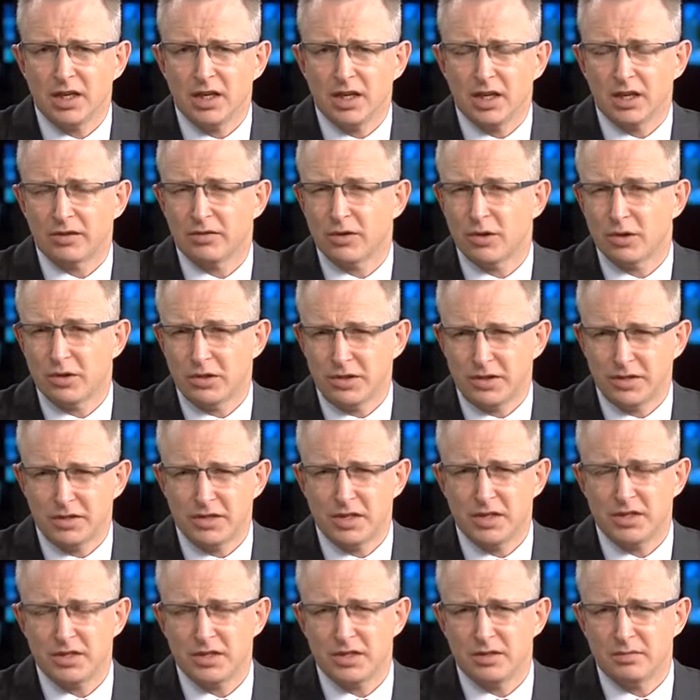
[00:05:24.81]
Of course,
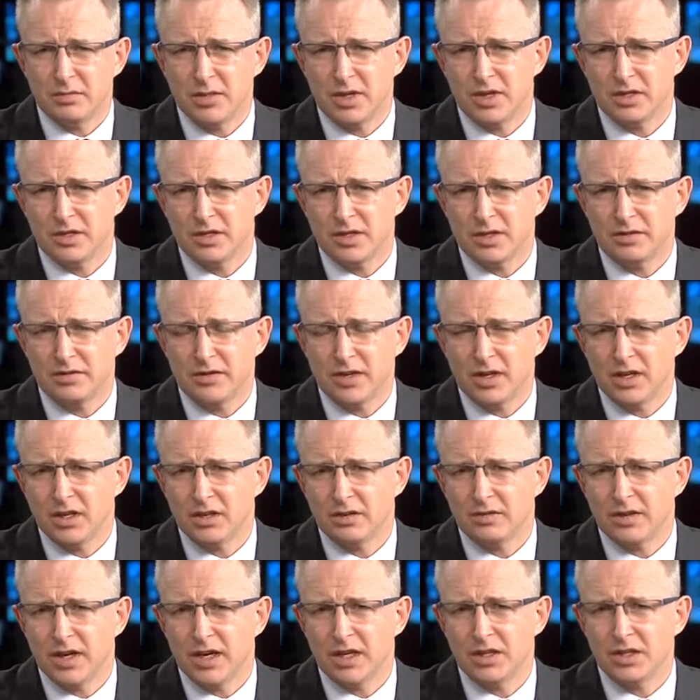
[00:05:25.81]
Assistant Minister for
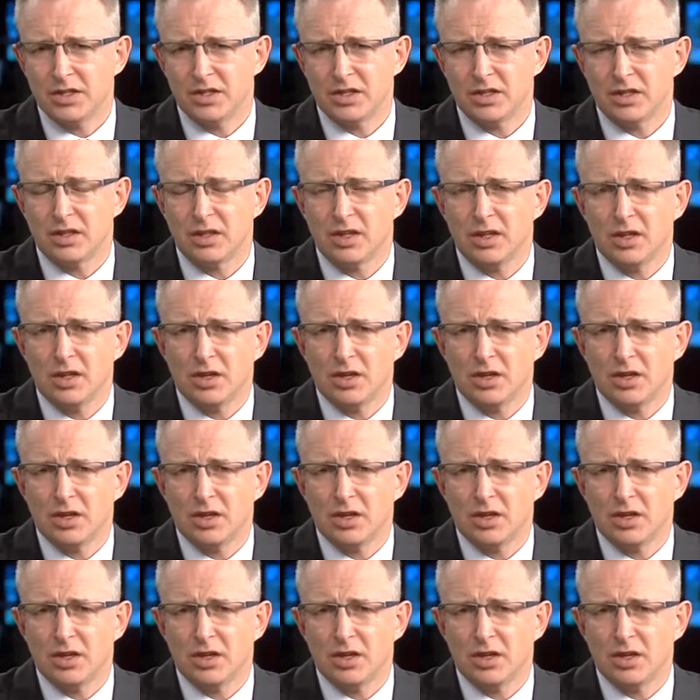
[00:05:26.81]
Innovation